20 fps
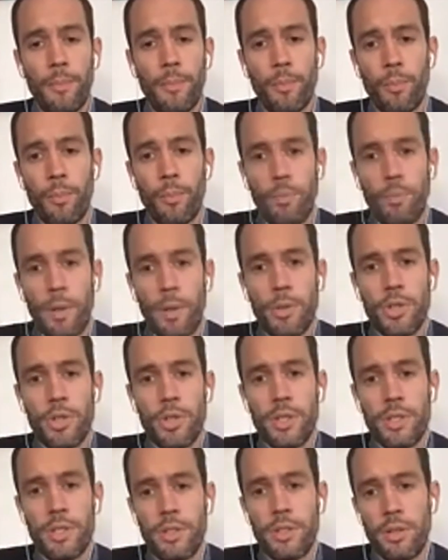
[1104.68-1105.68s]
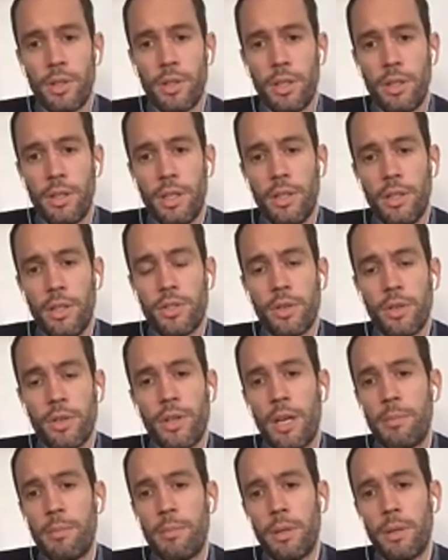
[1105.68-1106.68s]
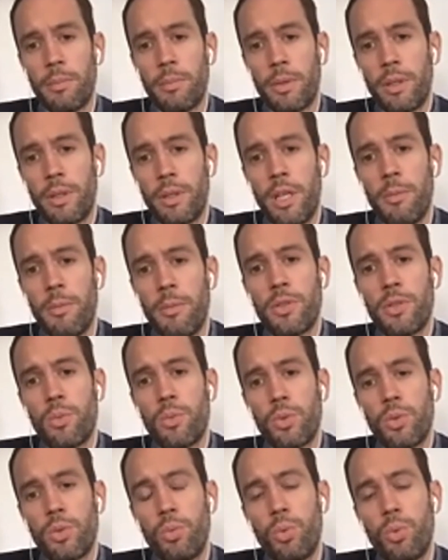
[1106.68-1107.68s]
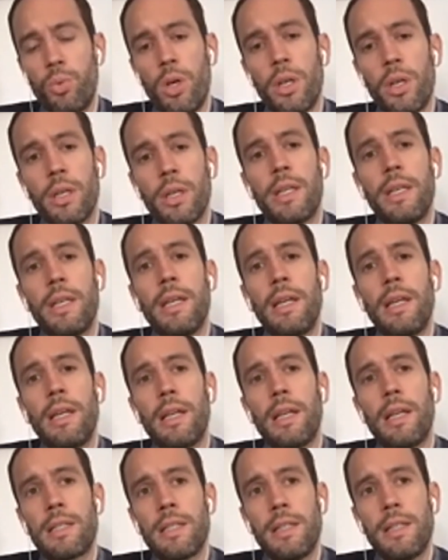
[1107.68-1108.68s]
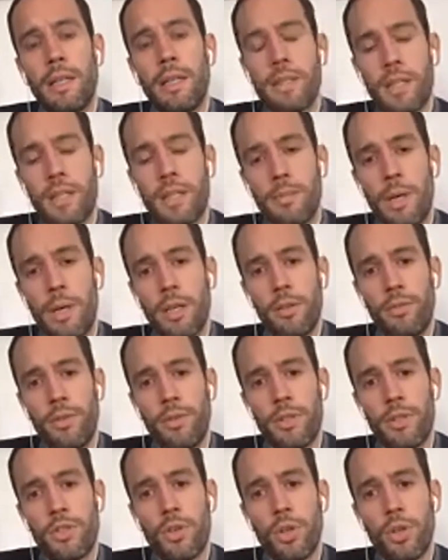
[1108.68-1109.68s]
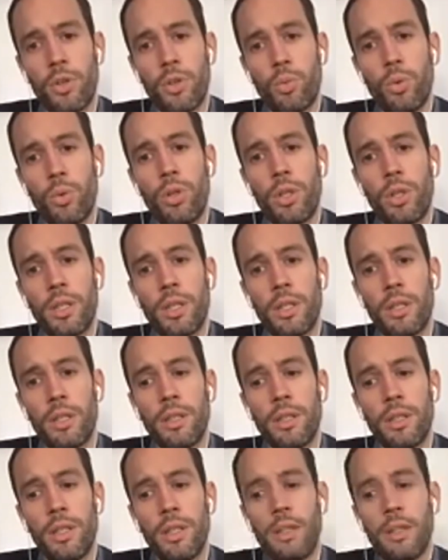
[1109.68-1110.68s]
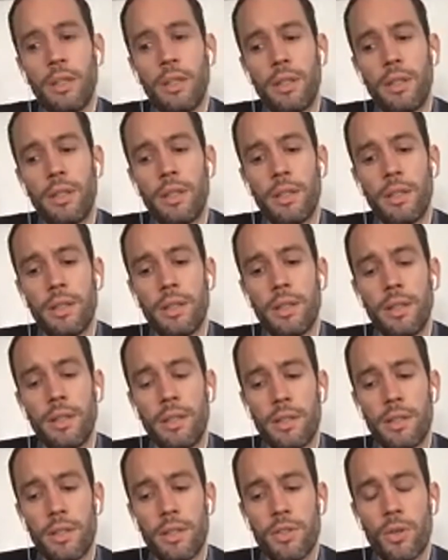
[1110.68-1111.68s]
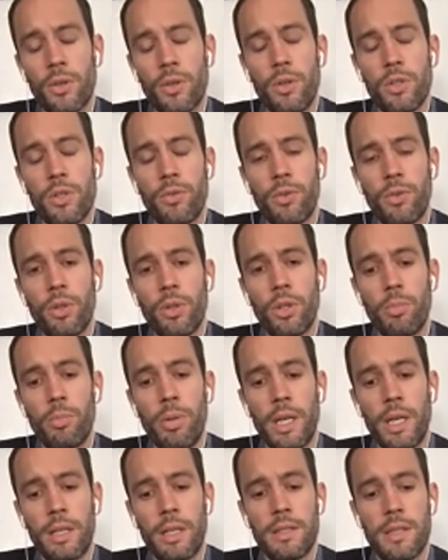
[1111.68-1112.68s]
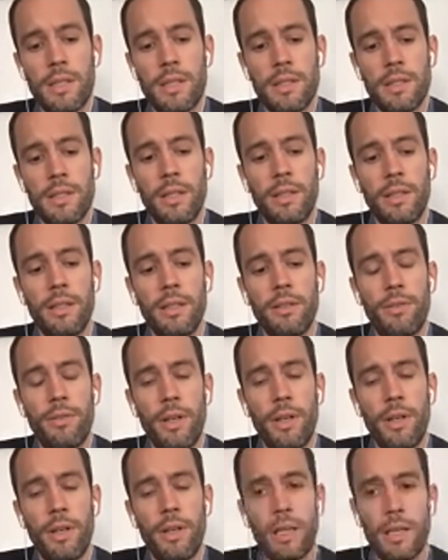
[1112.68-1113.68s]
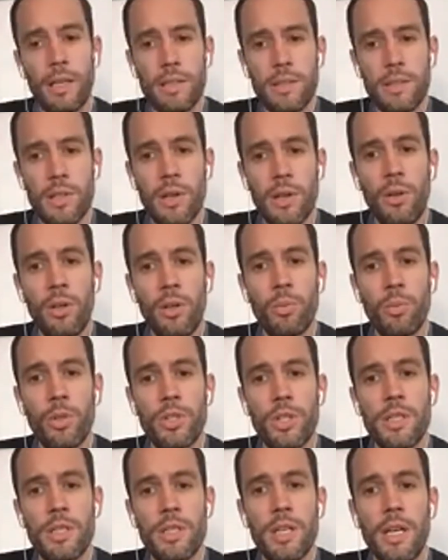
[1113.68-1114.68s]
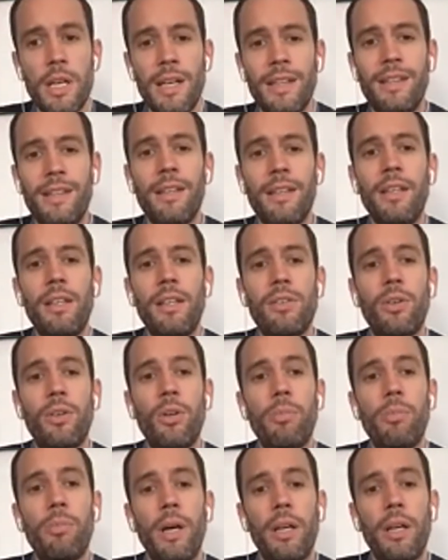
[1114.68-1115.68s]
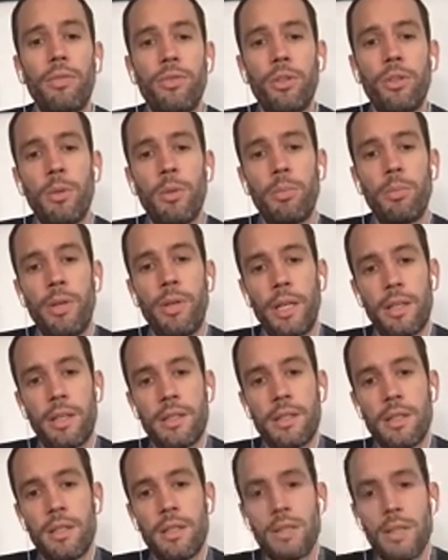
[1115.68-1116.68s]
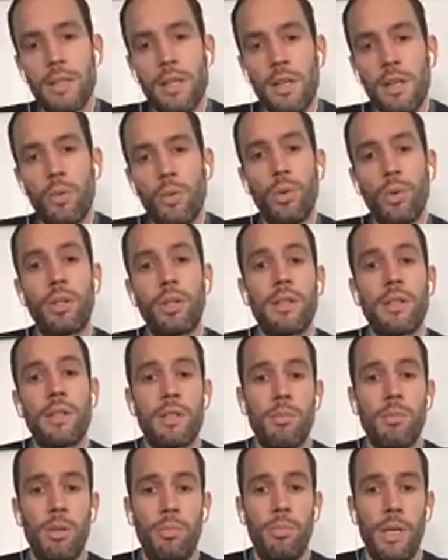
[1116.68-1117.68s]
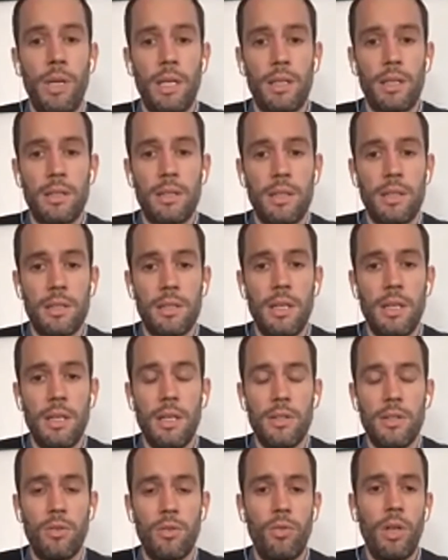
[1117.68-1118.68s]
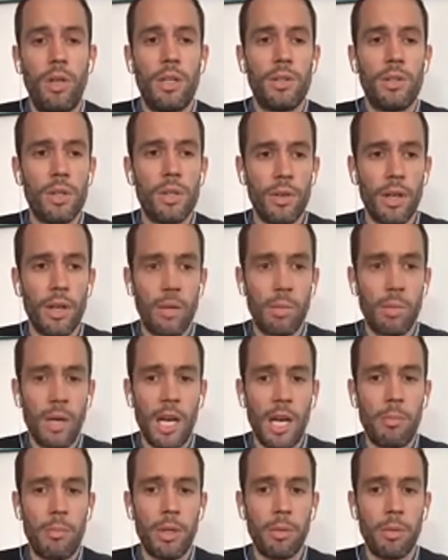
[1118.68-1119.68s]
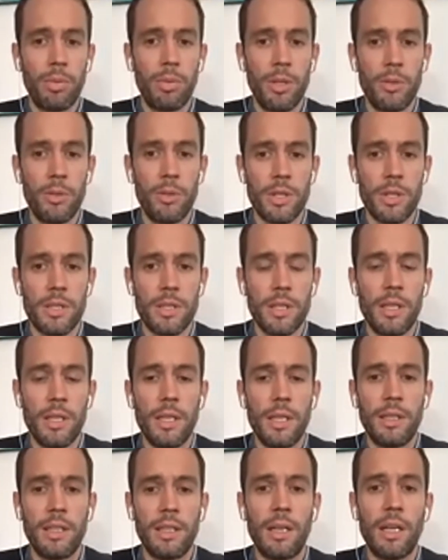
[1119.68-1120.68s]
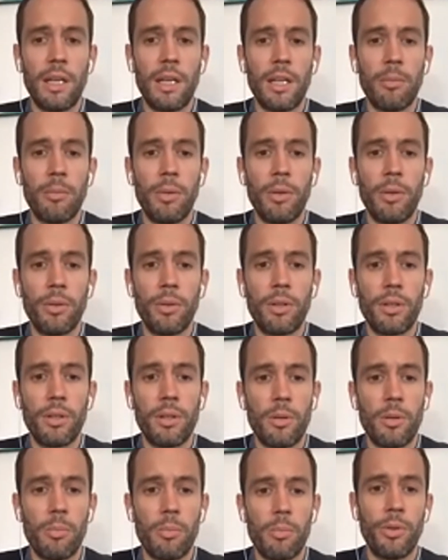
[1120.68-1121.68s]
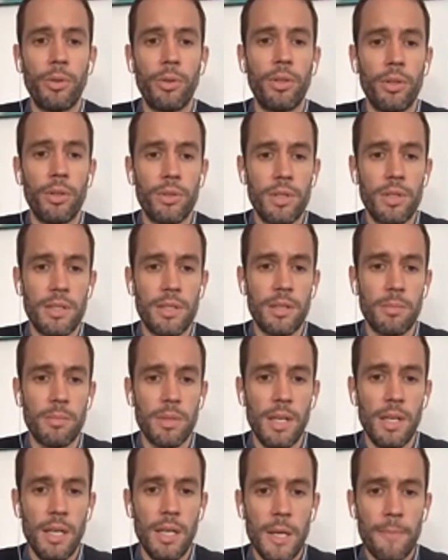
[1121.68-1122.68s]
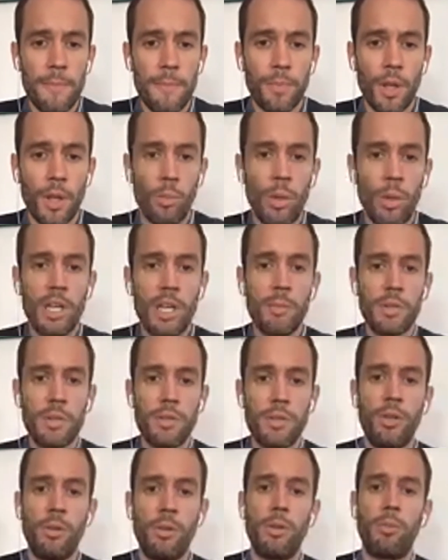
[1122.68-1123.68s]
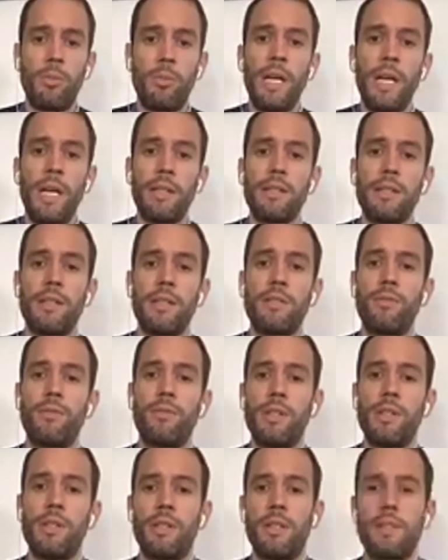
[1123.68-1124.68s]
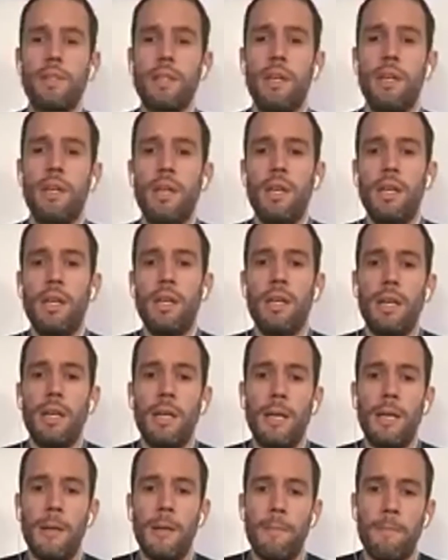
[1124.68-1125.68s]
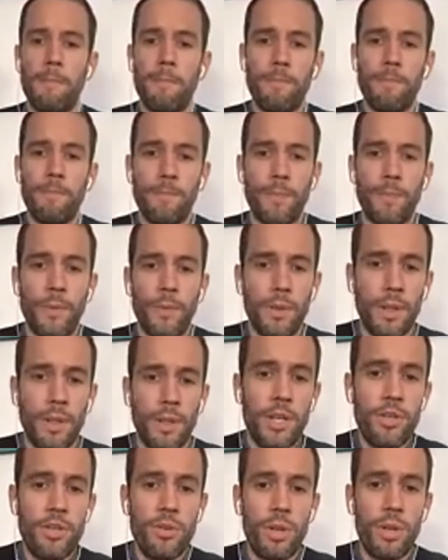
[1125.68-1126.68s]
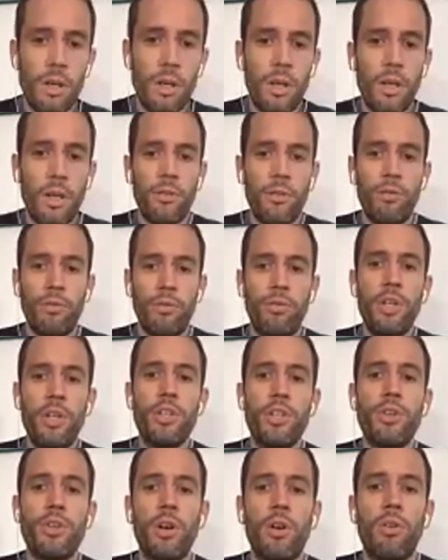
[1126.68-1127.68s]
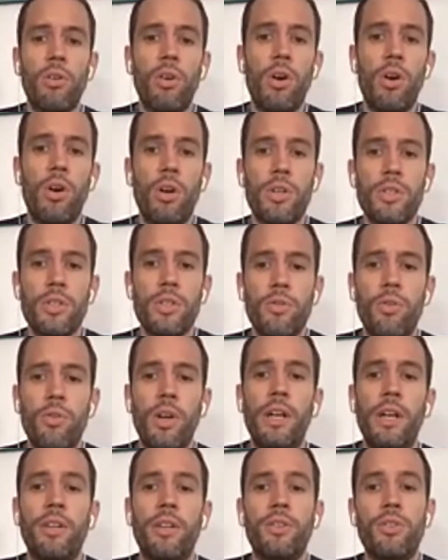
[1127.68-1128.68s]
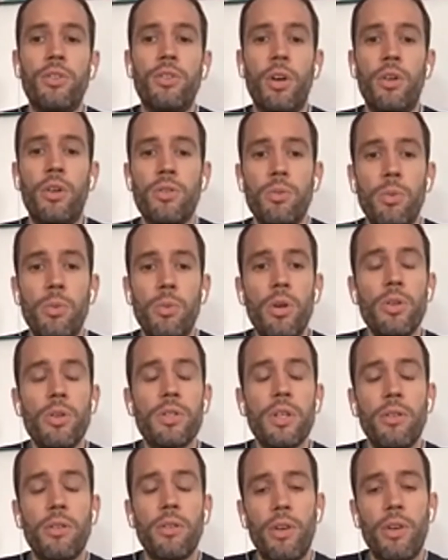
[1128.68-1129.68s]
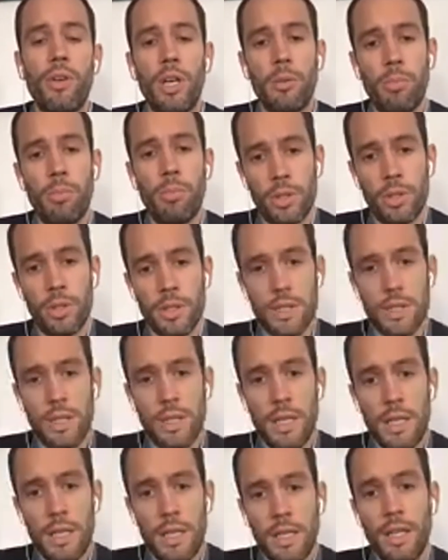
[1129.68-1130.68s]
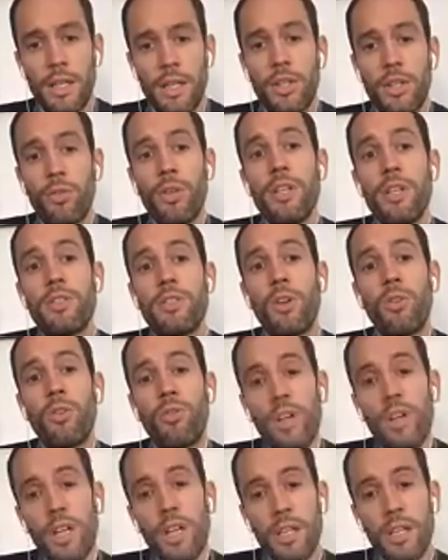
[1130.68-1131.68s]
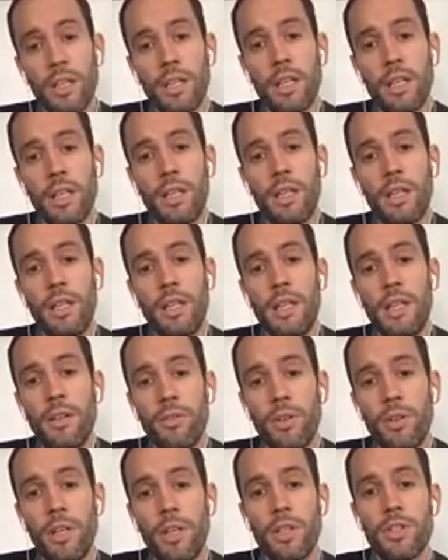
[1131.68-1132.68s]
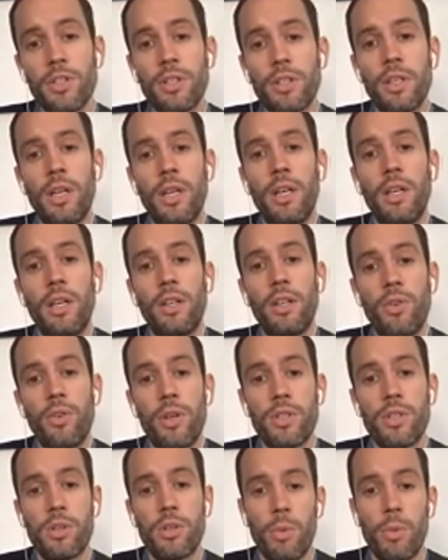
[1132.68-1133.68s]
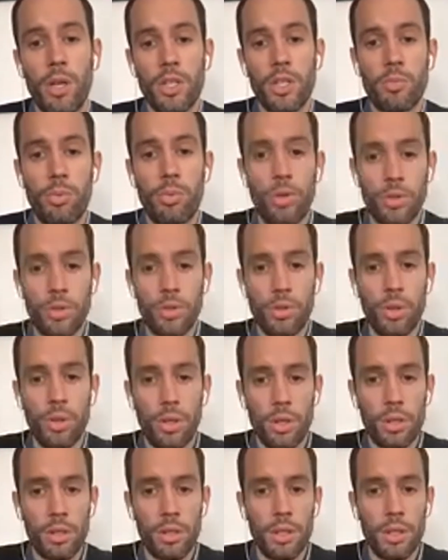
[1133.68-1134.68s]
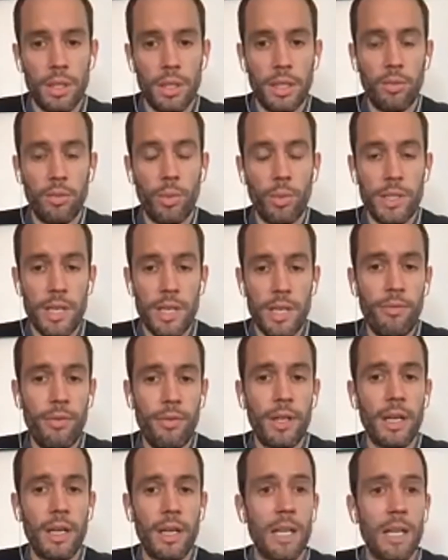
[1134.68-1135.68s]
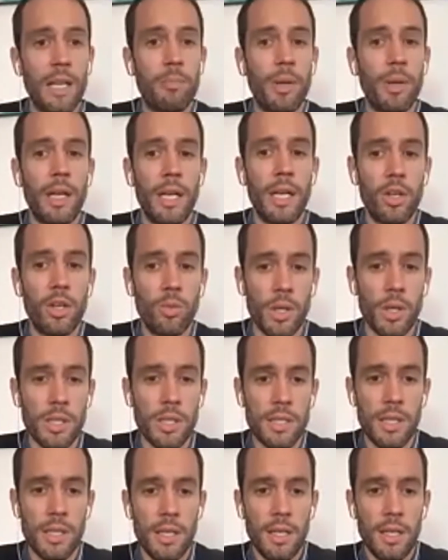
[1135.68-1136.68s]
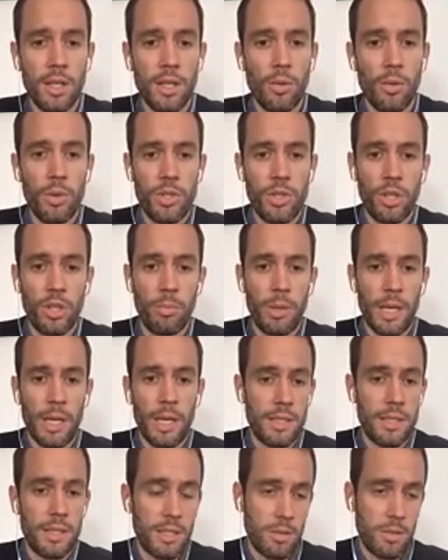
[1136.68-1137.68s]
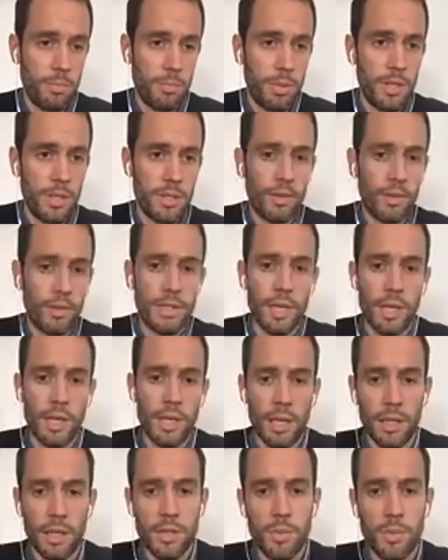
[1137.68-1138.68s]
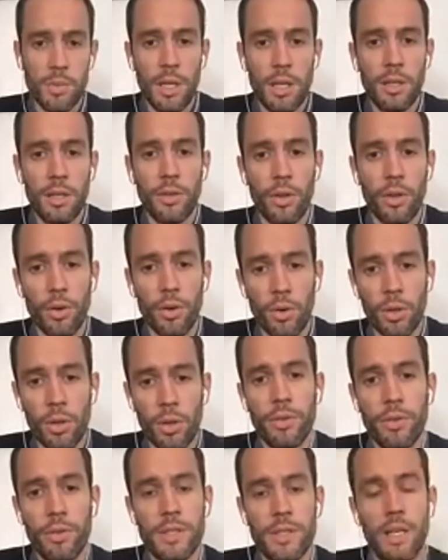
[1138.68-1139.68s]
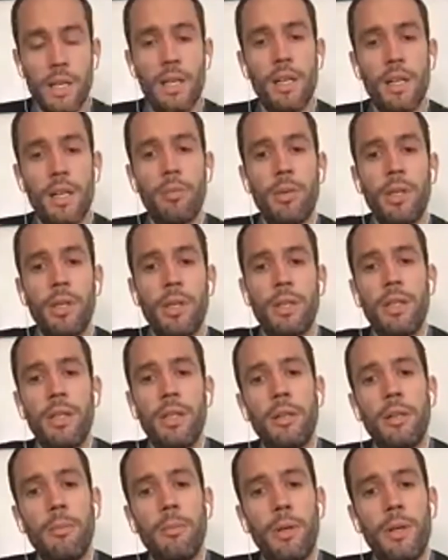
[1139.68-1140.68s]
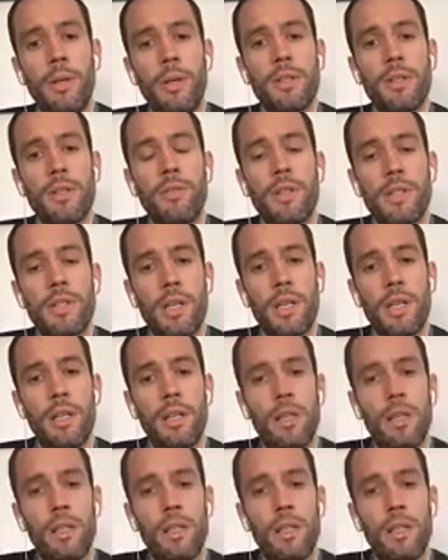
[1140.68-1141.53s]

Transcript: Maybe just in the interest of time, I'll keep it to one key lesson that has come out of this joint work and the search for good practices and identifying lessons learned, which is the need to combine formal practices with customer practices. So really to develop hybrid approaches that link both of those systems. And when it comes to formal practices, for instance, national and regional laws related to transhumance are very important. And there is already in the region a transhumance protocol in West Africa led by ECOWAS, which encompasses parts of the Sahel as well, not all of the Sahel, but parts of the Sahel,